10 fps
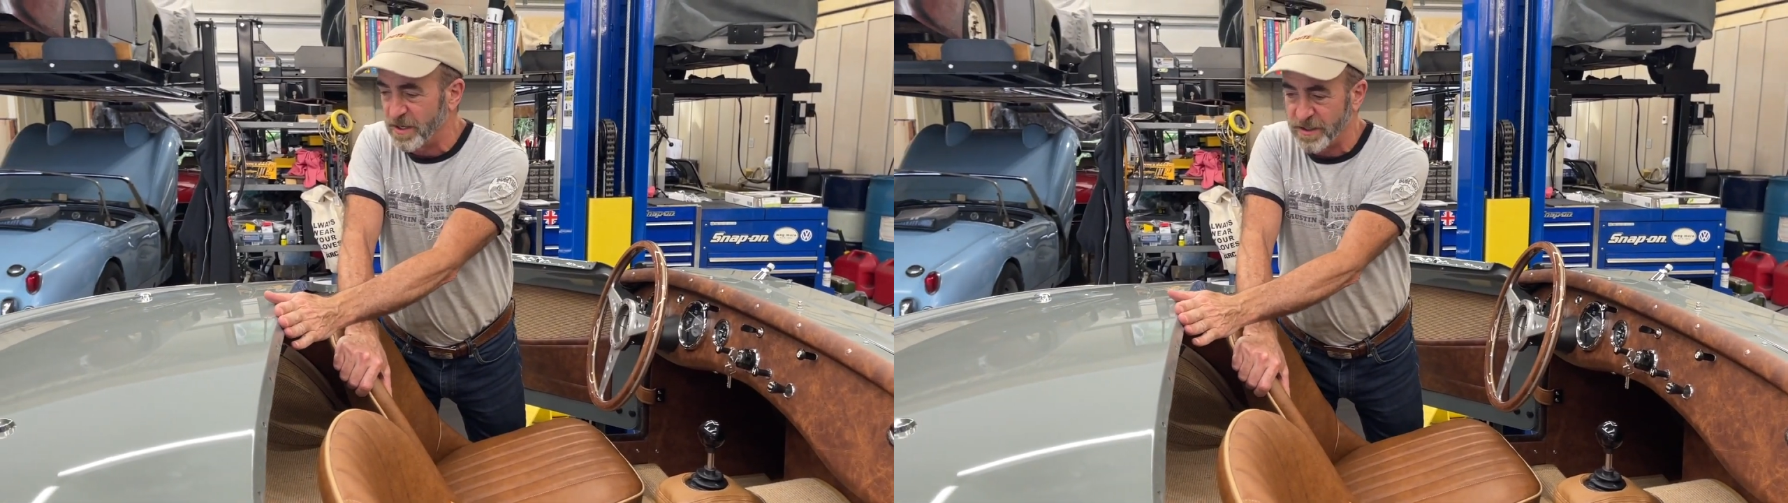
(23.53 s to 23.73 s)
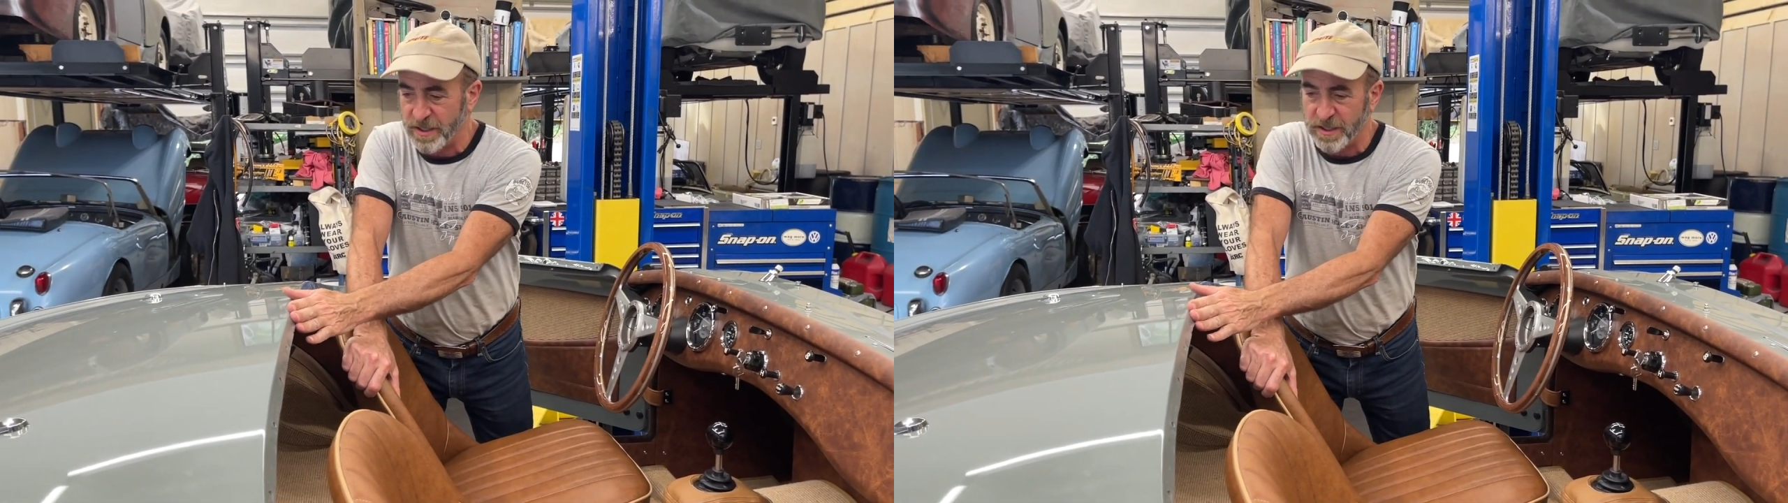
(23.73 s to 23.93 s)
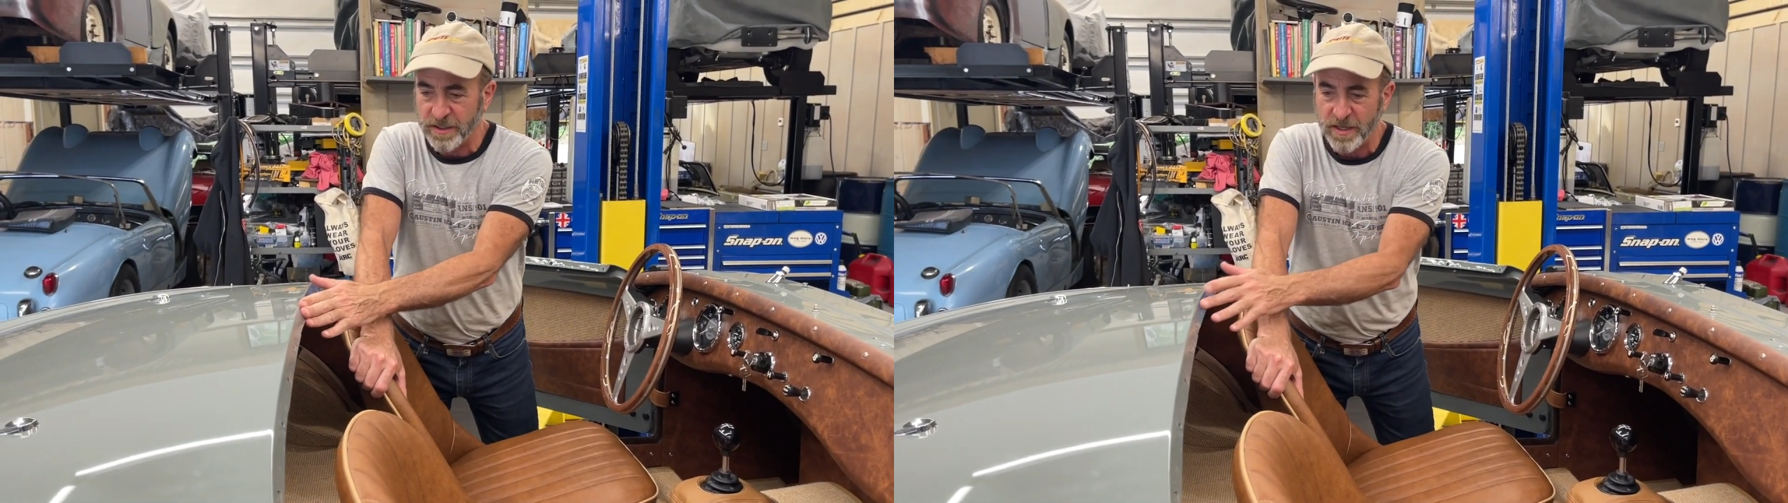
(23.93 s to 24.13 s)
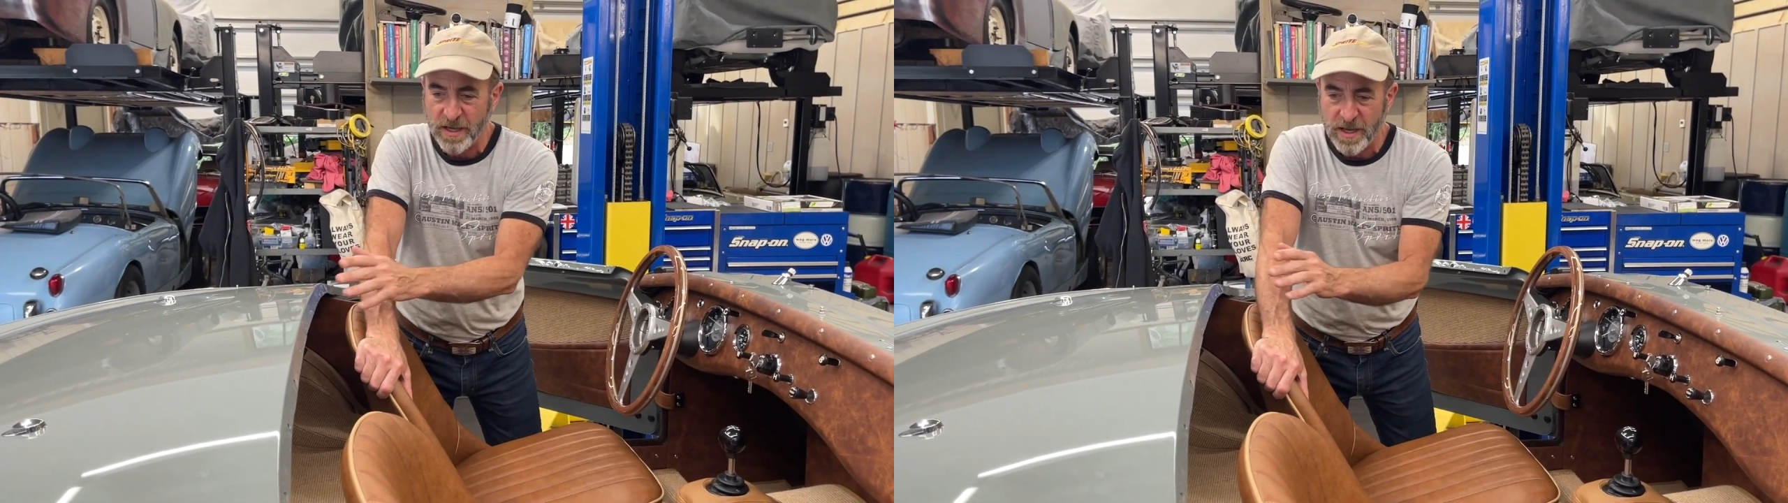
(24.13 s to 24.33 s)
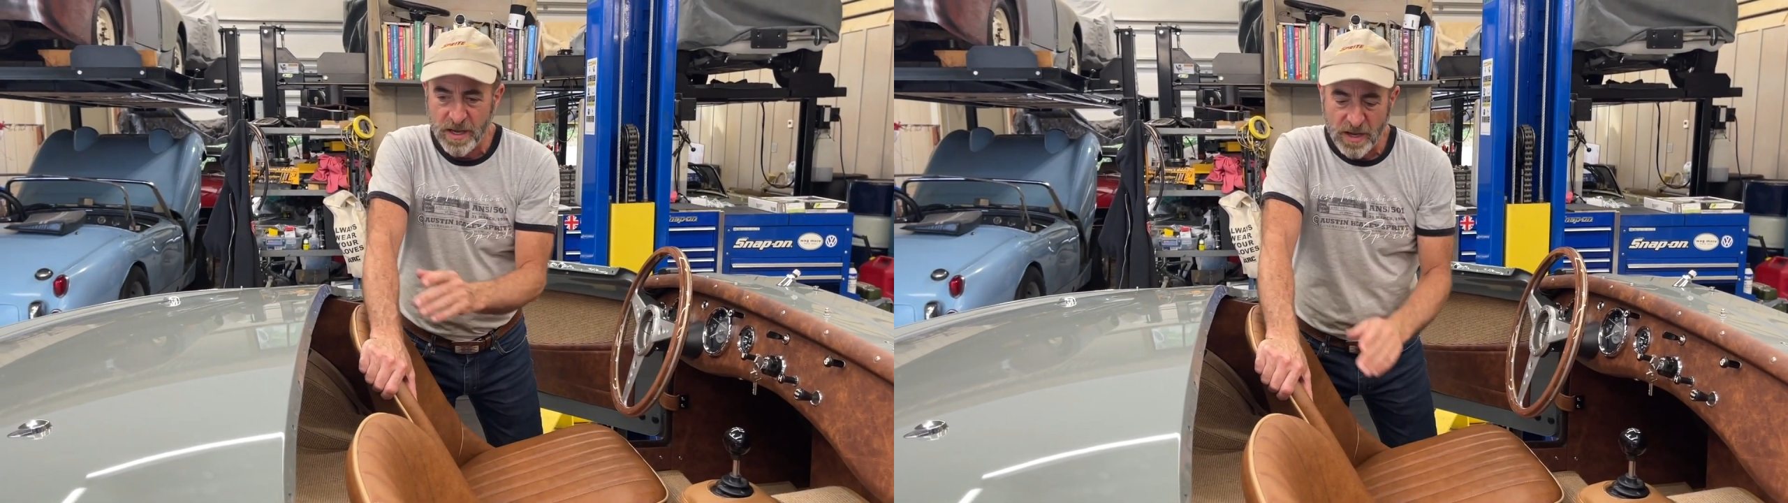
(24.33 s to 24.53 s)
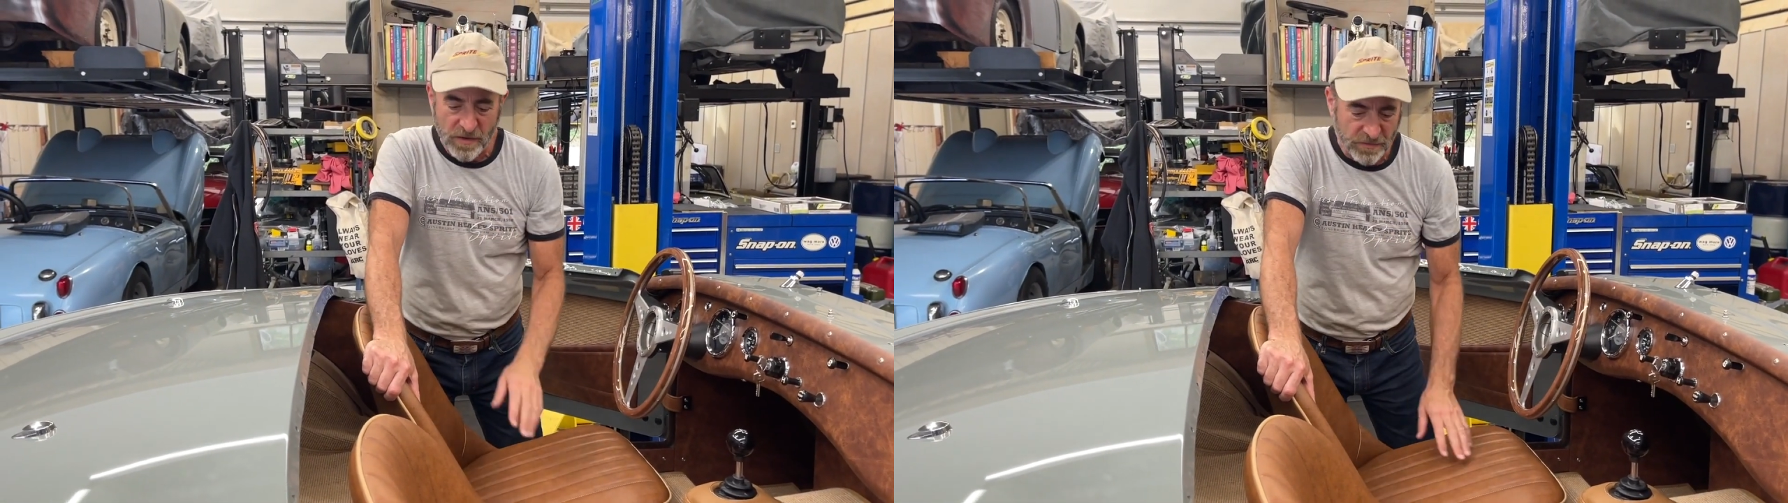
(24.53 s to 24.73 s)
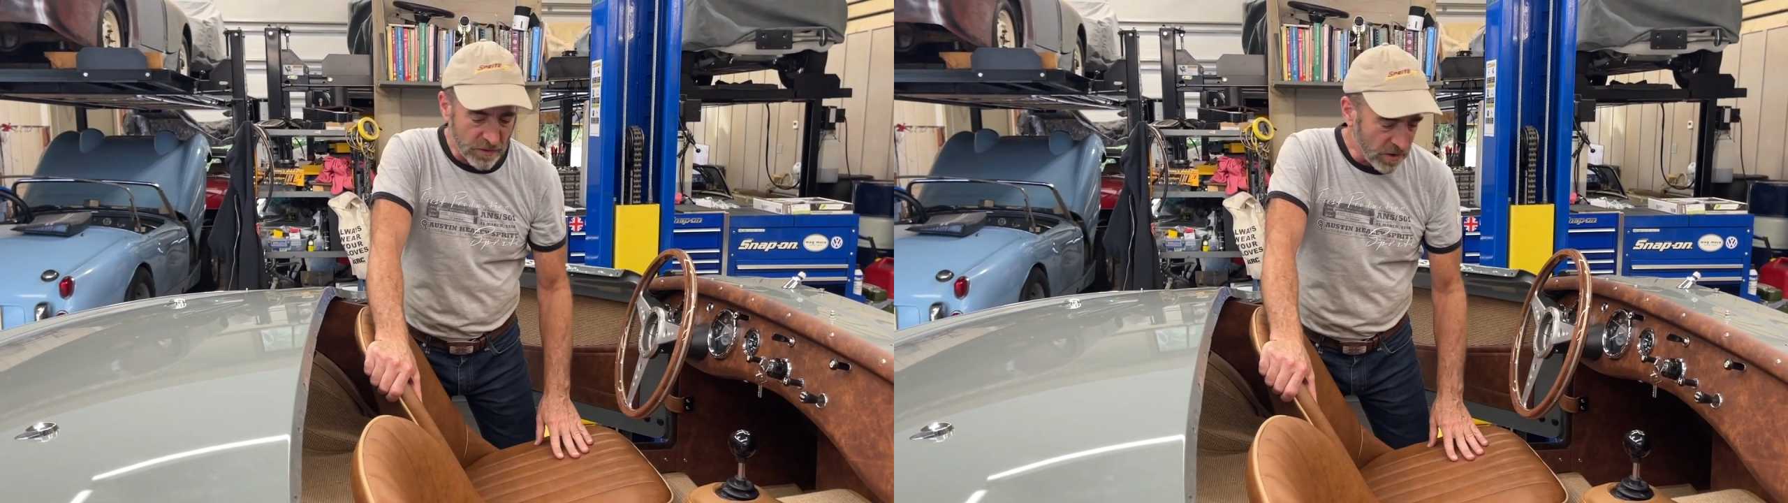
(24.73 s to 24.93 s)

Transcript: on yet. There